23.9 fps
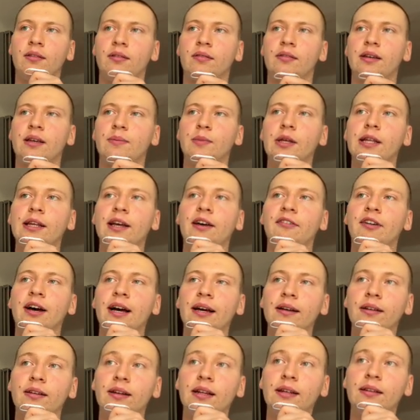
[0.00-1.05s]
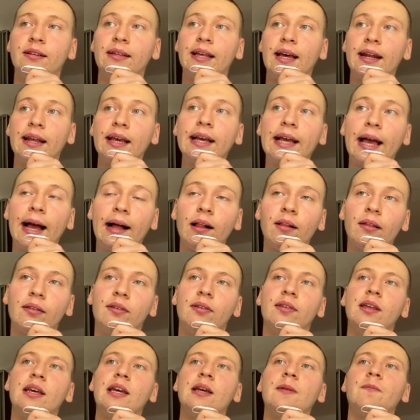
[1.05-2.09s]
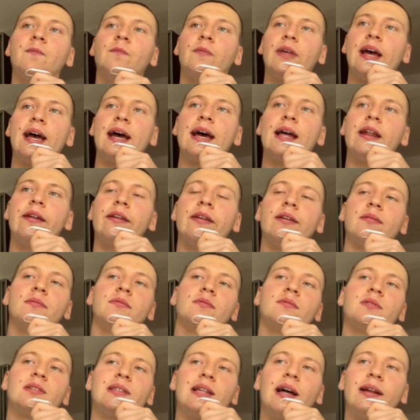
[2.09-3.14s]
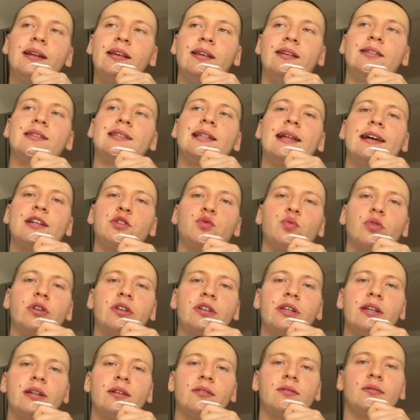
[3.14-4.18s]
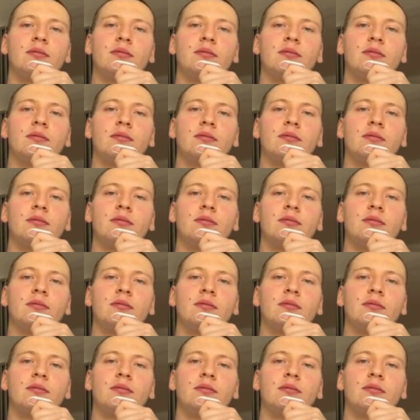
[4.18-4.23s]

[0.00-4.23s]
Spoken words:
can be divided in getting healthy, and study/working,